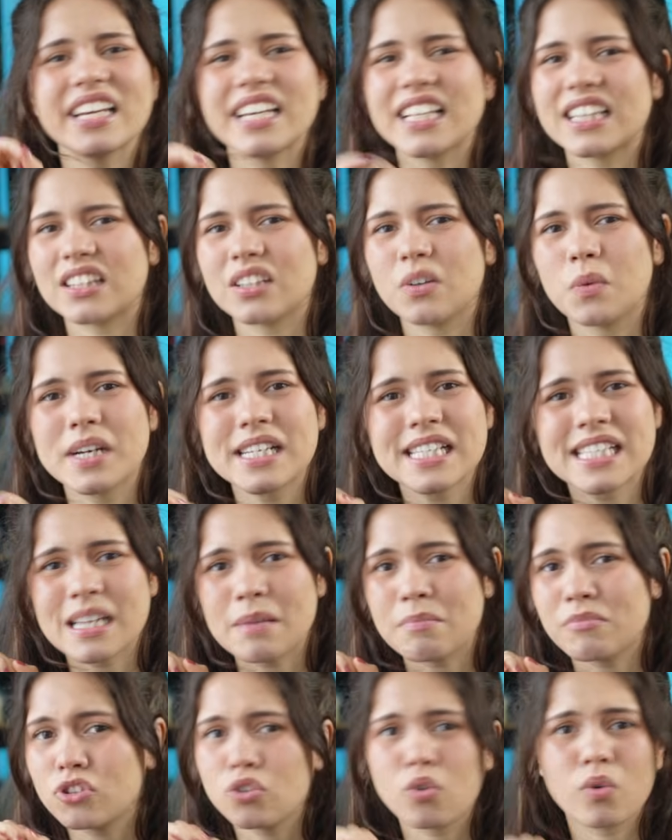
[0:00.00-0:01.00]
it with
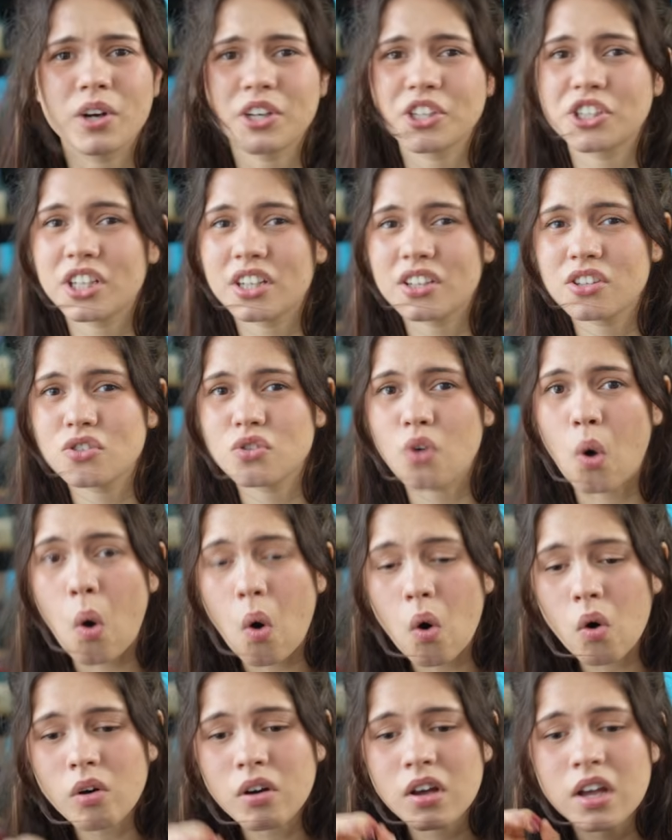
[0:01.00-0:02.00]
some tortured
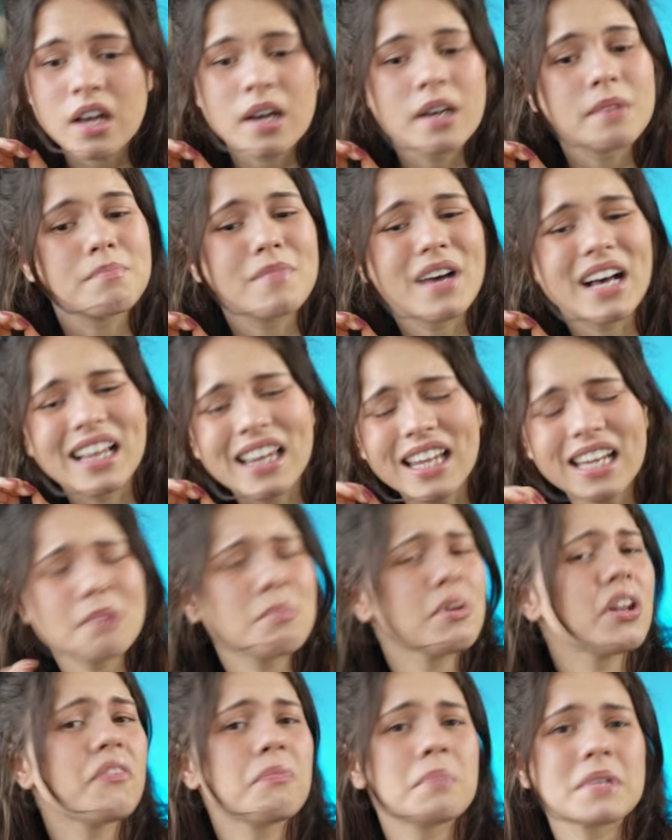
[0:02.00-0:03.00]
soul, a little
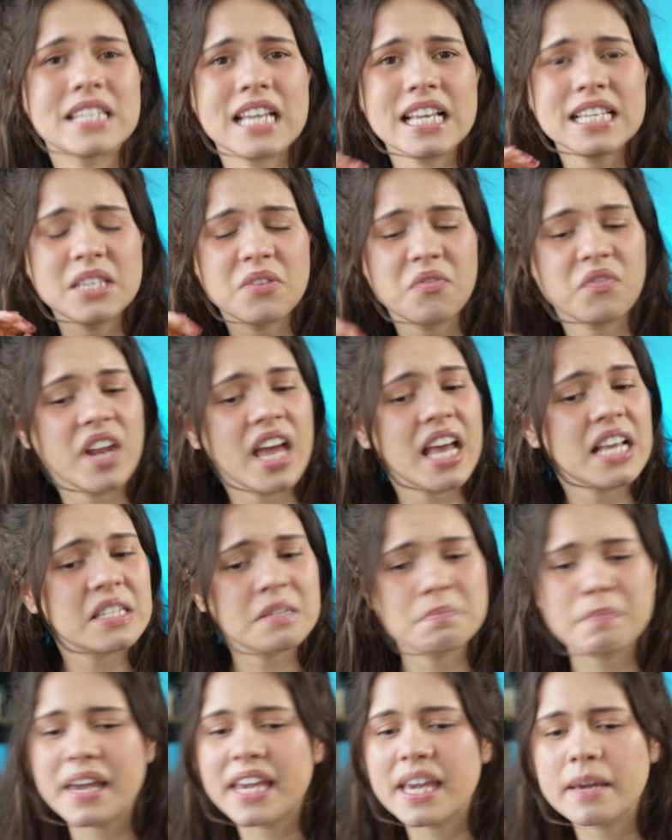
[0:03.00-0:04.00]
bit of
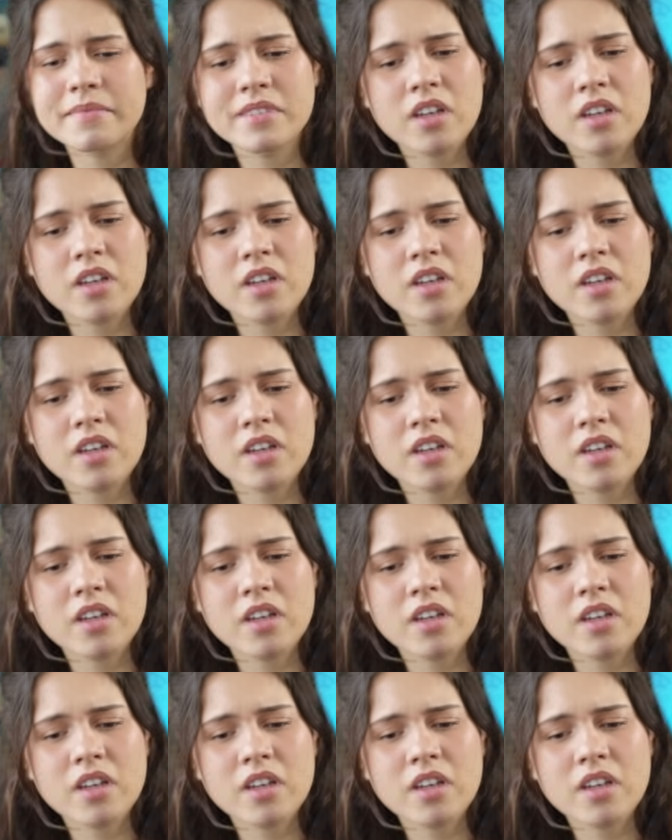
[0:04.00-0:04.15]
possessiveness, make him